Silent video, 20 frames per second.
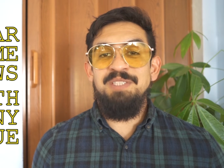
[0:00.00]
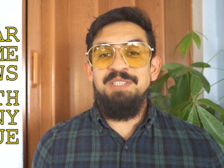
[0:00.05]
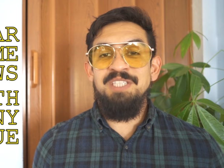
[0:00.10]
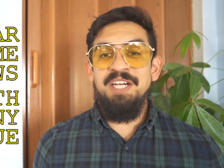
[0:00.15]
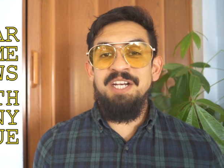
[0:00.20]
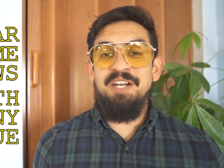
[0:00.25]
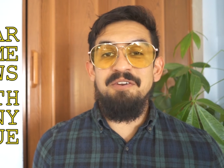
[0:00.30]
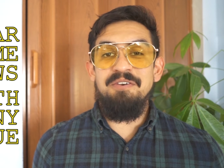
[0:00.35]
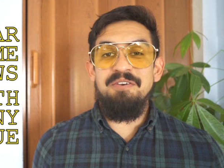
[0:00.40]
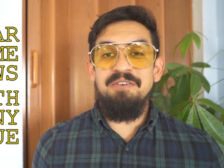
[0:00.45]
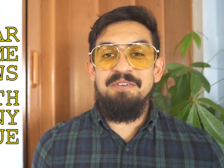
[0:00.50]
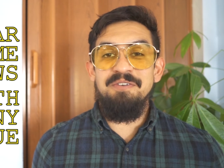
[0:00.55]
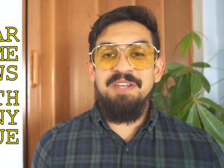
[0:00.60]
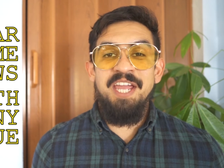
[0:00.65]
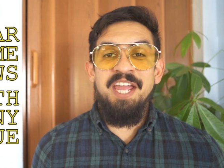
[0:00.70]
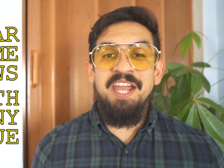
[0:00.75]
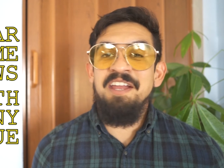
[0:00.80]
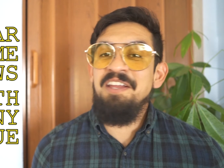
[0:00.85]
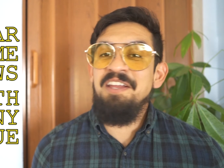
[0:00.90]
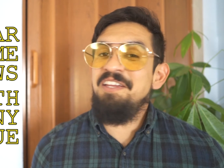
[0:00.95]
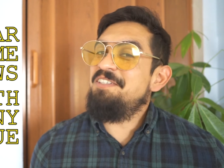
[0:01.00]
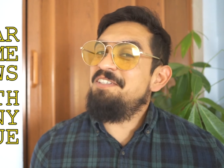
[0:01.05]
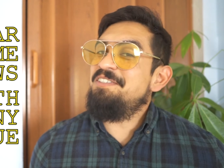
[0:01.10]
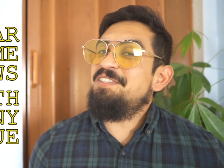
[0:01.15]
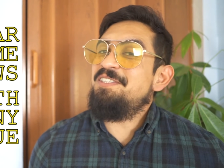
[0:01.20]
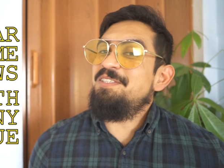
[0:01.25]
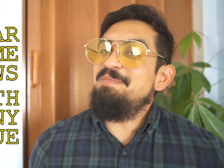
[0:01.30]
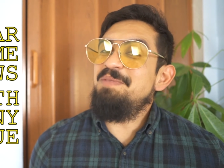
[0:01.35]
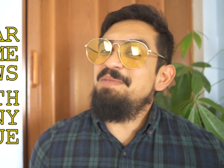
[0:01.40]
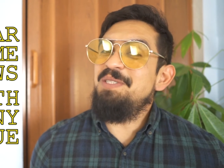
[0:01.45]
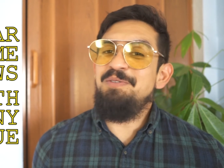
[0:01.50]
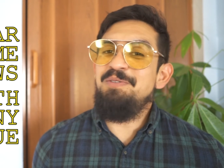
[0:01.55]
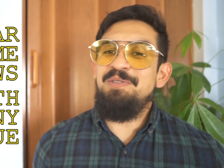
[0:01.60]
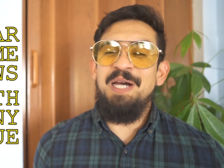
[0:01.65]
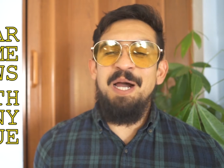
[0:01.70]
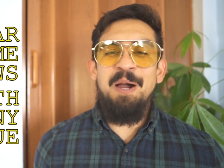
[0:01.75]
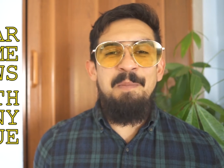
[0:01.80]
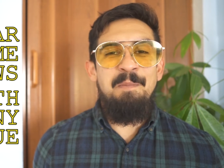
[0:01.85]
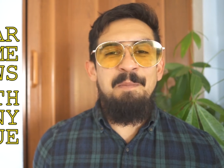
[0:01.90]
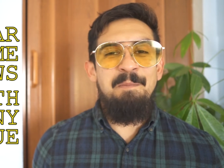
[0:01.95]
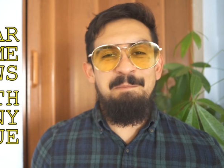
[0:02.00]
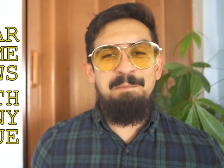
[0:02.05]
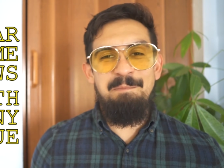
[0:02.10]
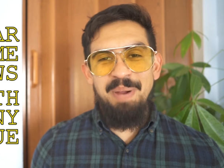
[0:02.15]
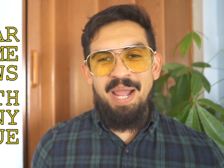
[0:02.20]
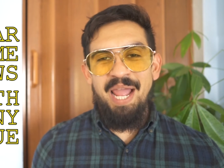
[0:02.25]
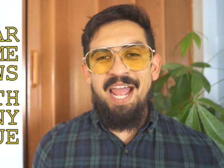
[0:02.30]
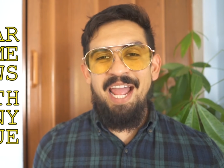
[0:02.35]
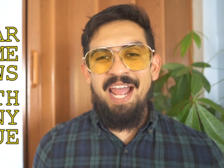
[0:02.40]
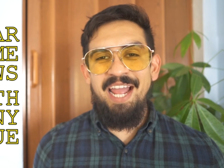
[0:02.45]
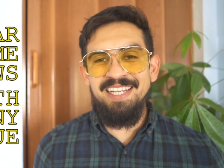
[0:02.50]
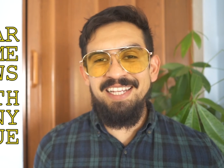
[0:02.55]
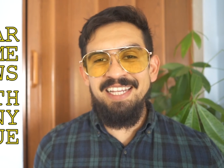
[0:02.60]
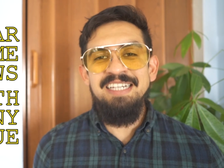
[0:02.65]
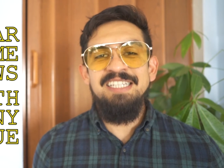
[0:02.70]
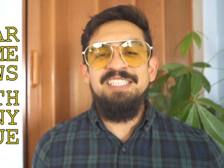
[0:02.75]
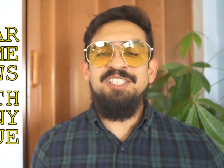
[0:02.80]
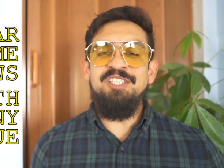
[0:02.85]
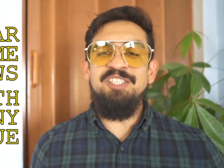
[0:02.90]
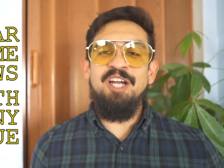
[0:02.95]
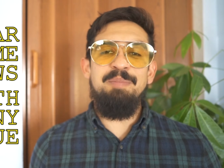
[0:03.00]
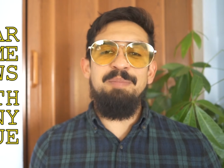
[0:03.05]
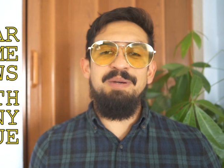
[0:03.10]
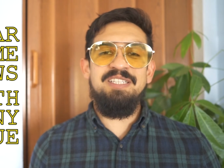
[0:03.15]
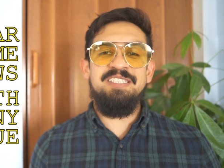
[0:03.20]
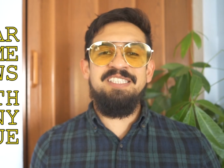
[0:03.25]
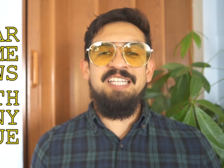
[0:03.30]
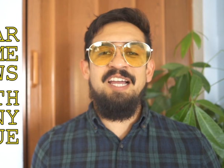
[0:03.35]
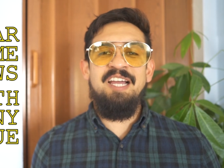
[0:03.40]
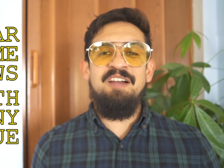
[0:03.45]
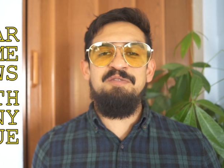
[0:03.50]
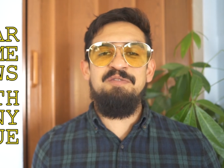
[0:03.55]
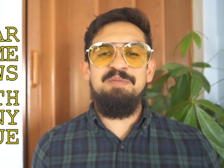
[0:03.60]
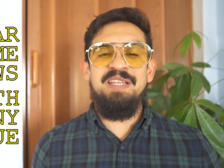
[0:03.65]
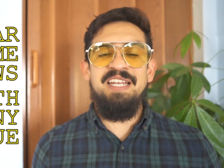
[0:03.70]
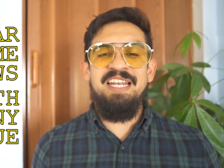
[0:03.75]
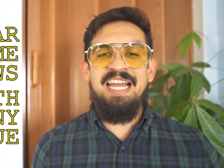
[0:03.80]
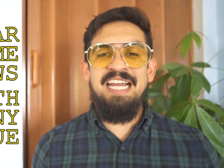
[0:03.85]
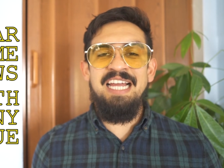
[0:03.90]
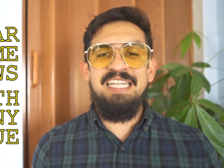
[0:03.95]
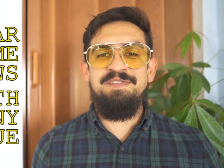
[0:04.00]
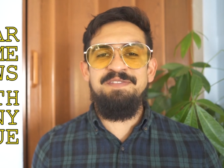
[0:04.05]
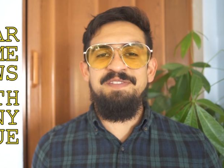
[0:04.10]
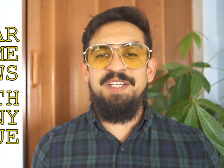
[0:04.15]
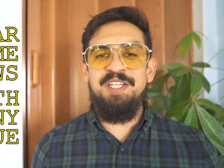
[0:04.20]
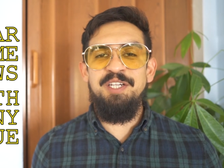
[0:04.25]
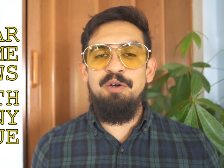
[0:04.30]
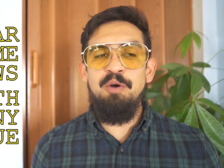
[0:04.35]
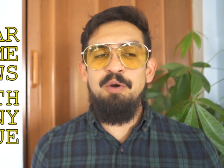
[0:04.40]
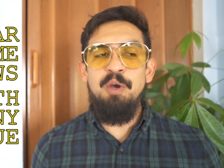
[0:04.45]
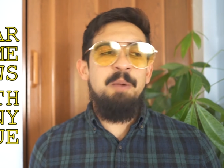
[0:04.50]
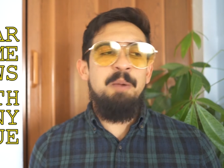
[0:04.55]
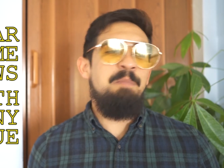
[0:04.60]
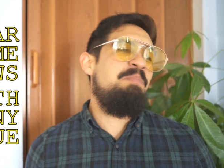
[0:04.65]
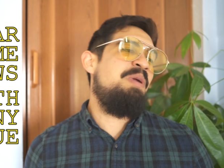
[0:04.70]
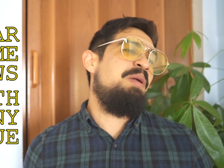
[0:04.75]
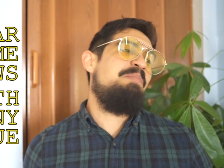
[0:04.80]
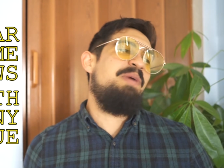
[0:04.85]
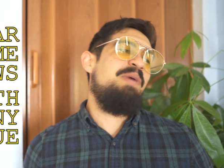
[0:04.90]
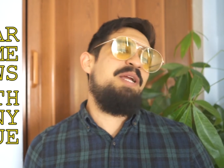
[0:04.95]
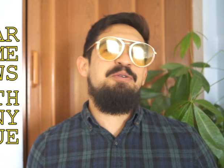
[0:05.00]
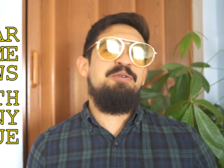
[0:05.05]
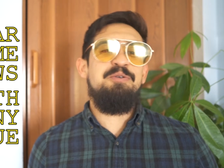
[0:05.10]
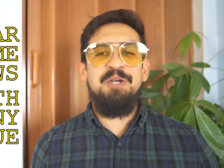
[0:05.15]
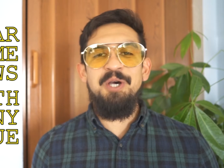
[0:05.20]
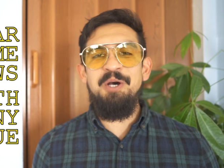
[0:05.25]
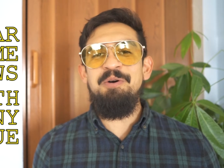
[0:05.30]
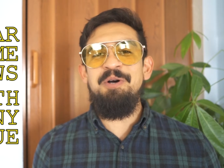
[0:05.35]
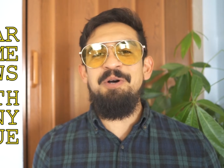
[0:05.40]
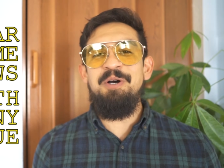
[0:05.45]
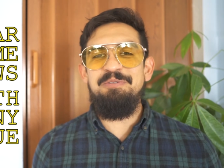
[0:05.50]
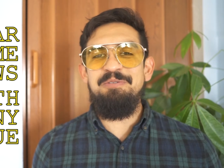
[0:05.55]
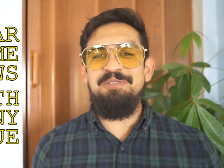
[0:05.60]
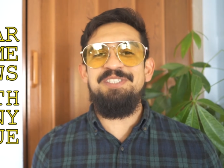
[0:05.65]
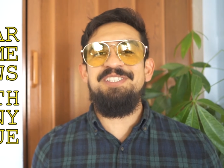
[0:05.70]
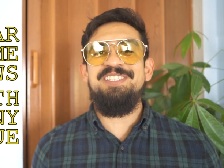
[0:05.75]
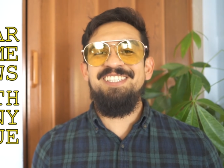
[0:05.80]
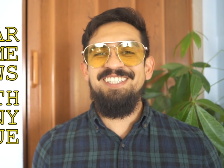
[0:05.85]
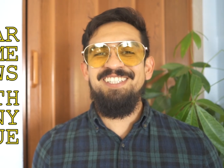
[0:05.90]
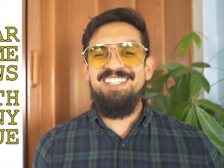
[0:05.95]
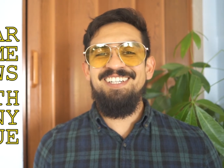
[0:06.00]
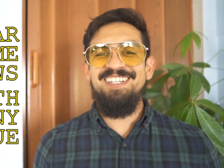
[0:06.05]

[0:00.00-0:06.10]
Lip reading: Johnny Roque, here's some news. I'm back. Sorry about the sound from the last video. Meet my new co-host.